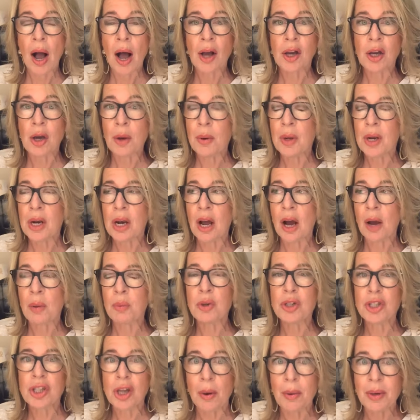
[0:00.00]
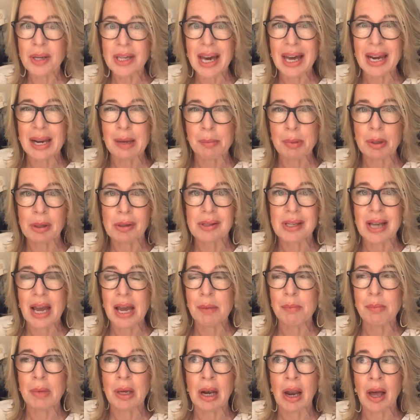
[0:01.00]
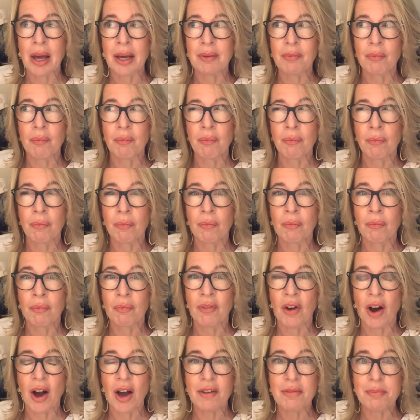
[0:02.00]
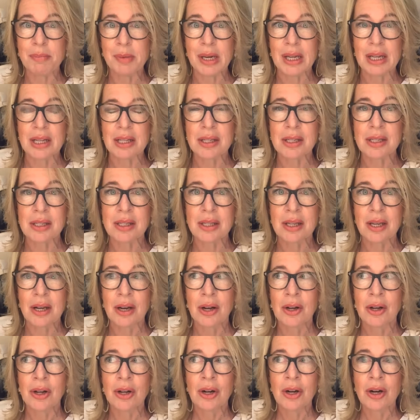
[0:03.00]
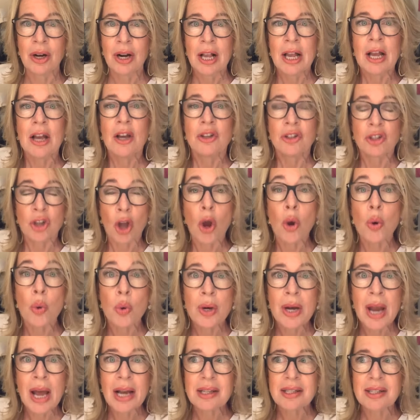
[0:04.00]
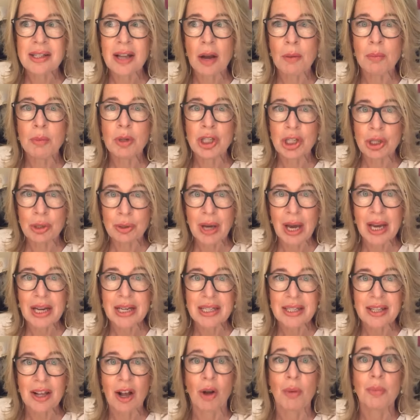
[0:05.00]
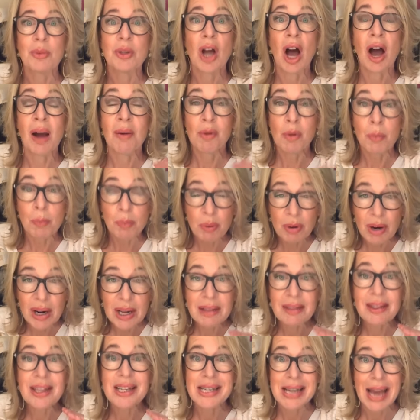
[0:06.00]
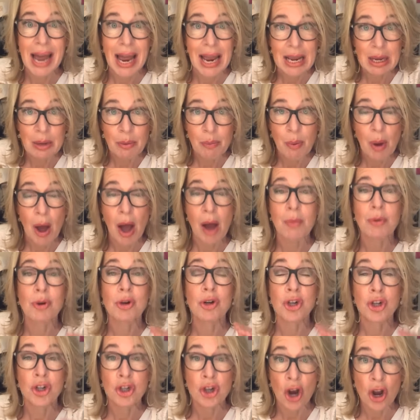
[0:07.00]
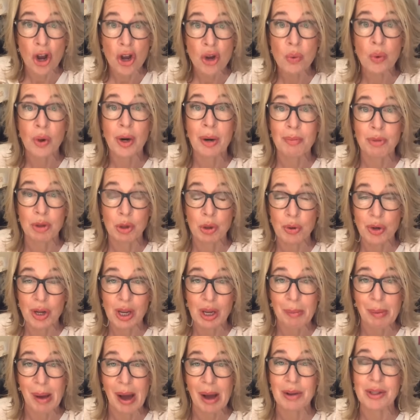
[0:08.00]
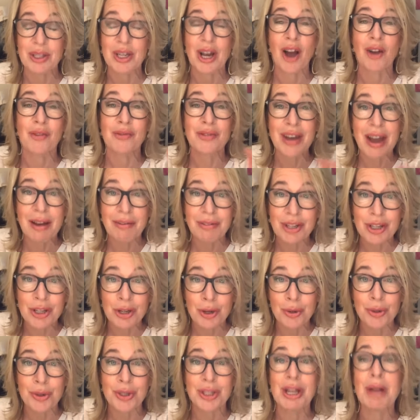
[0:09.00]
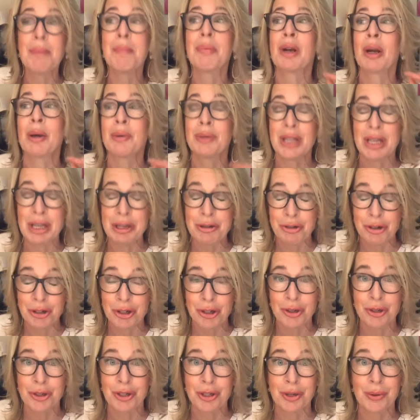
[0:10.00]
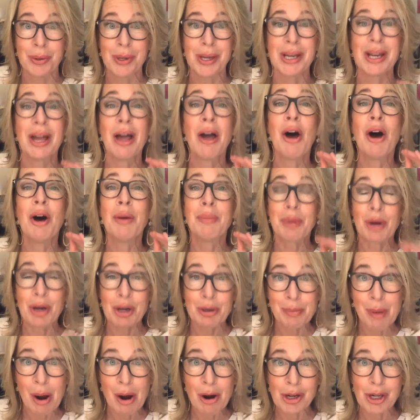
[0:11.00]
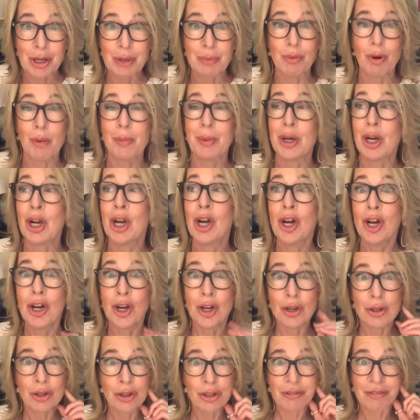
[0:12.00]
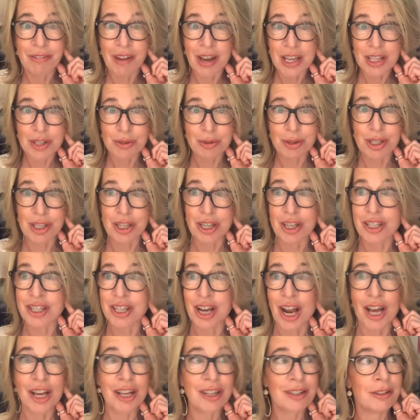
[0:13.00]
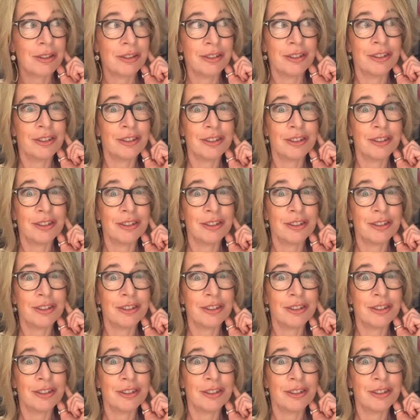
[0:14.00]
I would go and get it, but it'll take me like 5 minutes. So next time we do Katie's Arms, I will bring the tape. I will show you what I'm talking about. I've never used it, but I was introduced to it by an American woman whose face was just like,